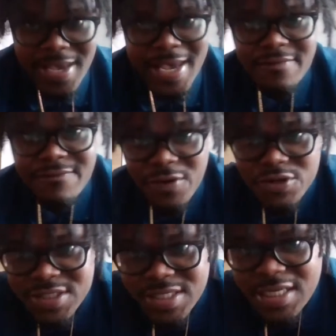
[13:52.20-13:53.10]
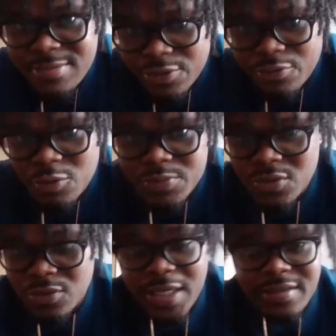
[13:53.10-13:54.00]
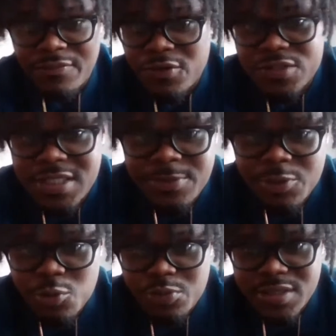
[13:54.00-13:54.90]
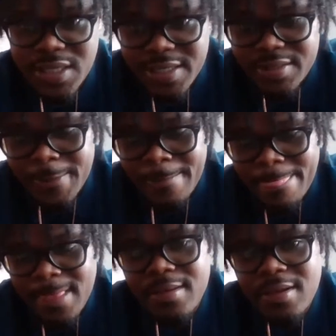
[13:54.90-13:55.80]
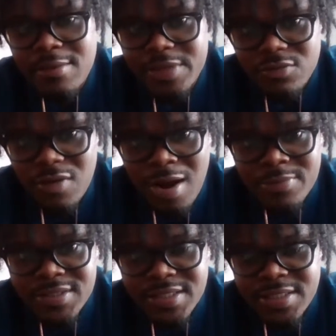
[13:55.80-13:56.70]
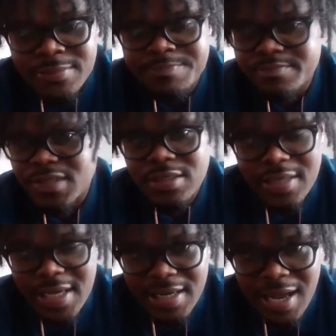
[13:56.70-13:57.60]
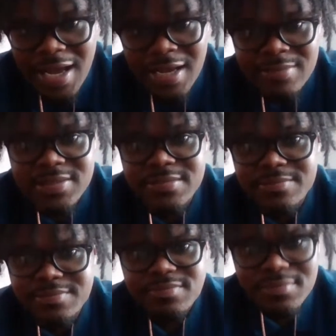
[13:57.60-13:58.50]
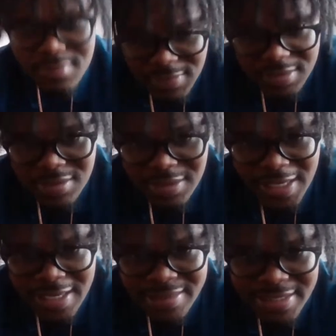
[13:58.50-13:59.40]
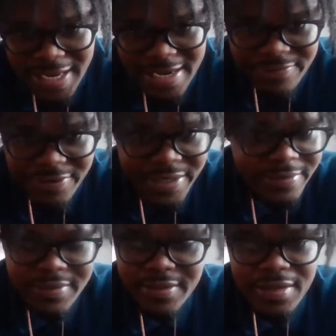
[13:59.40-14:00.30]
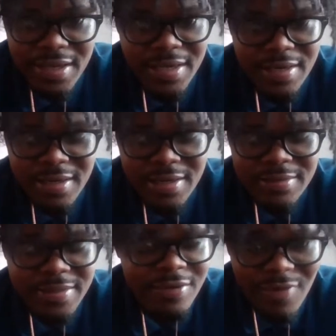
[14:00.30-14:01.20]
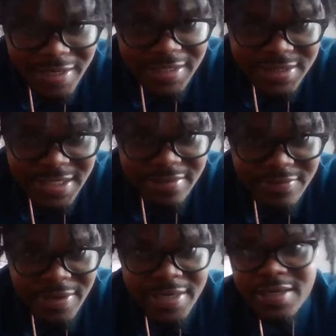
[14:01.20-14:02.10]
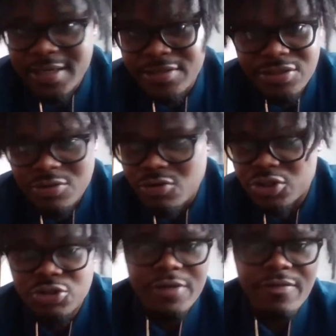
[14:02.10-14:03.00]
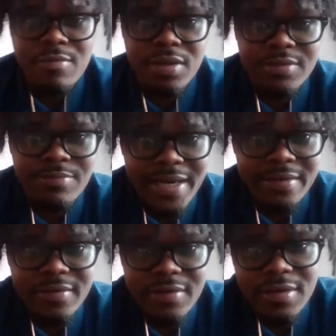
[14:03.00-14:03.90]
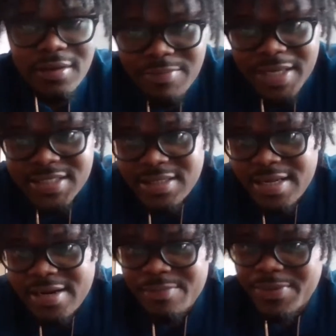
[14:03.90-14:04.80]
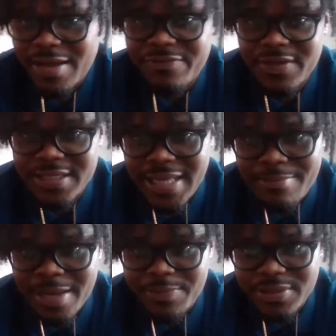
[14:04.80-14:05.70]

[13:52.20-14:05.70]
and a first team group. So, like, the first team group was like Amik Robinson, Nate Hobbs, Anthony Averett, and Rock Ya-Sin, right? And, of course, Trayvon Mullen might mix in there, but I feel like that might